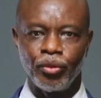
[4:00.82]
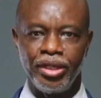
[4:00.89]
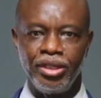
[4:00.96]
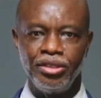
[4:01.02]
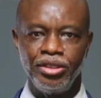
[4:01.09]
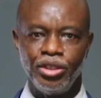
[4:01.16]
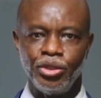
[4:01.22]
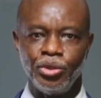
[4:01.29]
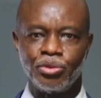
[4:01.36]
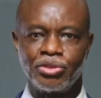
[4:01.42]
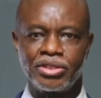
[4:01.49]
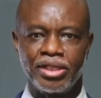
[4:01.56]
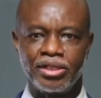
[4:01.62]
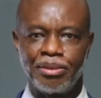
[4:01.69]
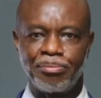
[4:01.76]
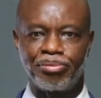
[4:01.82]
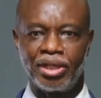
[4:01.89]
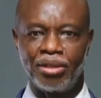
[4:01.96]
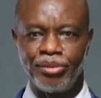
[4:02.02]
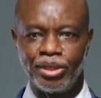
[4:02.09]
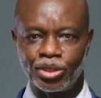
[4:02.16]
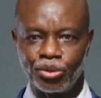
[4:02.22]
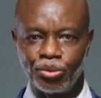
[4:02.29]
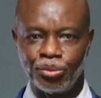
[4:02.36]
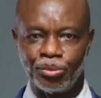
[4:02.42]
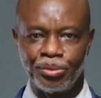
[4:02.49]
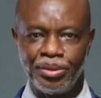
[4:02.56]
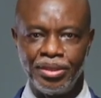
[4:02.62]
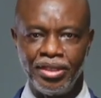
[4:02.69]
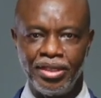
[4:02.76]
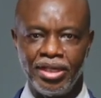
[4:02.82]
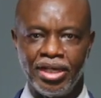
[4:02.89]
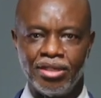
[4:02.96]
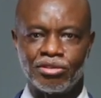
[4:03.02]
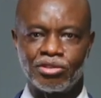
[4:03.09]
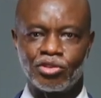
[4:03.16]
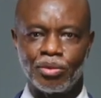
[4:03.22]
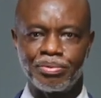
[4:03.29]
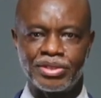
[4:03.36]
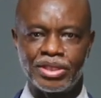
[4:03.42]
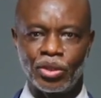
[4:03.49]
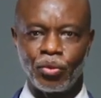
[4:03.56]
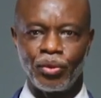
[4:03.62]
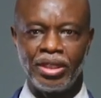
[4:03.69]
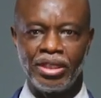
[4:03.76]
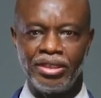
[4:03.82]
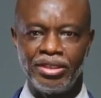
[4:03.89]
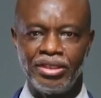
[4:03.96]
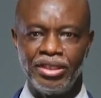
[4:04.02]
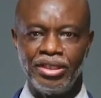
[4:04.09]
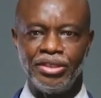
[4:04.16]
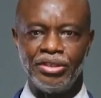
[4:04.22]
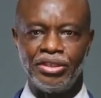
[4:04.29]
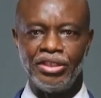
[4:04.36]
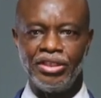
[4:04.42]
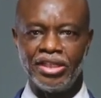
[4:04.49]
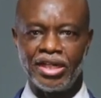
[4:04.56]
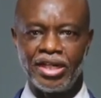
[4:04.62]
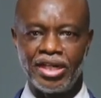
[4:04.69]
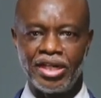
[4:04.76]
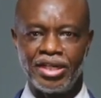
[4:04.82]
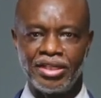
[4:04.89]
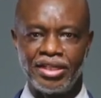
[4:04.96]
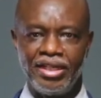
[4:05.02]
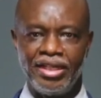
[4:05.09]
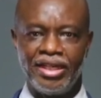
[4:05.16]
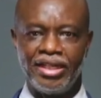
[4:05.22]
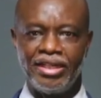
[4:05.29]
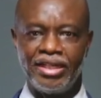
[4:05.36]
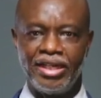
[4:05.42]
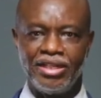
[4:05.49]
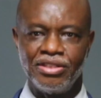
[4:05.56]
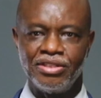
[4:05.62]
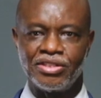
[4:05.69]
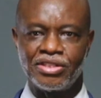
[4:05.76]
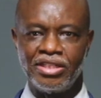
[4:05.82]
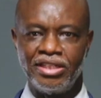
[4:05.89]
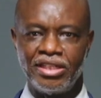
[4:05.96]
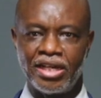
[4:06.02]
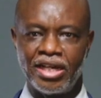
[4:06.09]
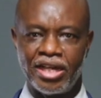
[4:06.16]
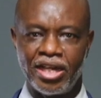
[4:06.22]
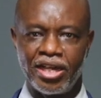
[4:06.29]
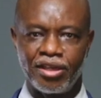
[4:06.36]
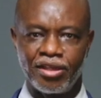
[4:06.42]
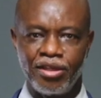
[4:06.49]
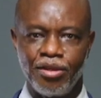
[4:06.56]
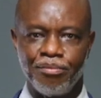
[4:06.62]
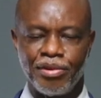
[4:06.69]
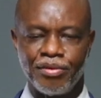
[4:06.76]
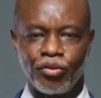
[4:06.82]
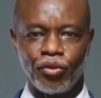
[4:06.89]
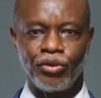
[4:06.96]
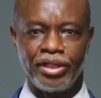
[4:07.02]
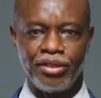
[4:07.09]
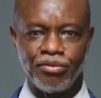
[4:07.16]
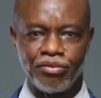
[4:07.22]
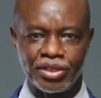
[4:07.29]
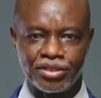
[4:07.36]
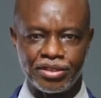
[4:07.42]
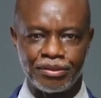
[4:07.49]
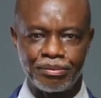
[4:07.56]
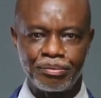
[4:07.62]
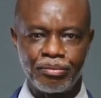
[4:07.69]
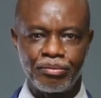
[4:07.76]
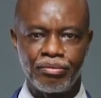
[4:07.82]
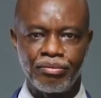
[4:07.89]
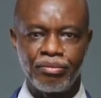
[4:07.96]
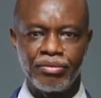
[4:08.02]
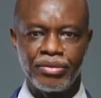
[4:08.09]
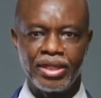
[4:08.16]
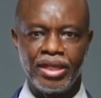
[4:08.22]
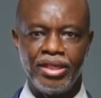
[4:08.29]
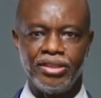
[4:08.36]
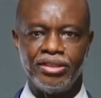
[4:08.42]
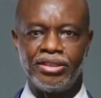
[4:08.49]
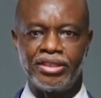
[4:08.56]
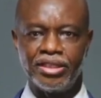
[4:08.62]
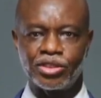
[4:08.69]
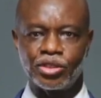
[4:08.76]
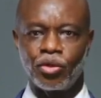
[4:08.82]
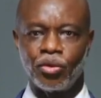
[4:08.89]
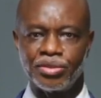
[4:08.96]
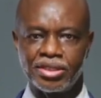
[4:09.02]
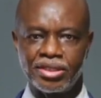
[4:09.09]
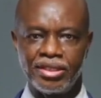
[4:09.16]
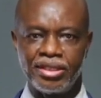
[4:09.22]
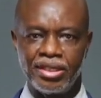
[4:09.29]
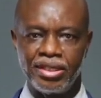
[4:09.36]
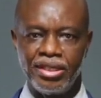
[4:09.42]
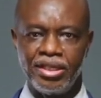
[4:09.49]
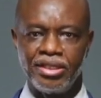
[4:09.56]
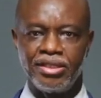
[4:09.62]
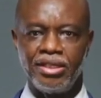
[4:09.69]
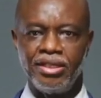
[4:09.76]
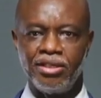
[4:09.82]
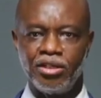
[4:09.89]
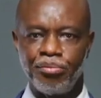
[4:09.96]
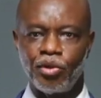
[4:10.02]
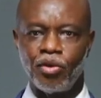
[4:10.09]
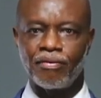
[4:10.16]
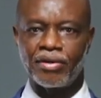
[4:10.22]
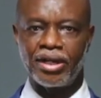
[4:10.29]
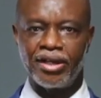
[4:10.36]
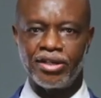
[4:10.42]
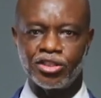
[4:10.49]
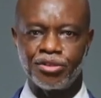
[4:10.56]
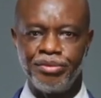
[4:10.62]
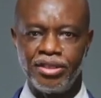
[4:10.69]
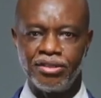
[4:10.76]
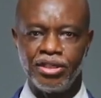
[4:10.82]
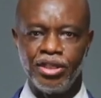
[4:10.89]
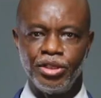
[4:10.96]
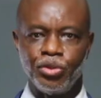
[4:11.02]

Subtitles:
when you started primary school and subsequently junior high and then senior high before the university. Just consider the number of classmates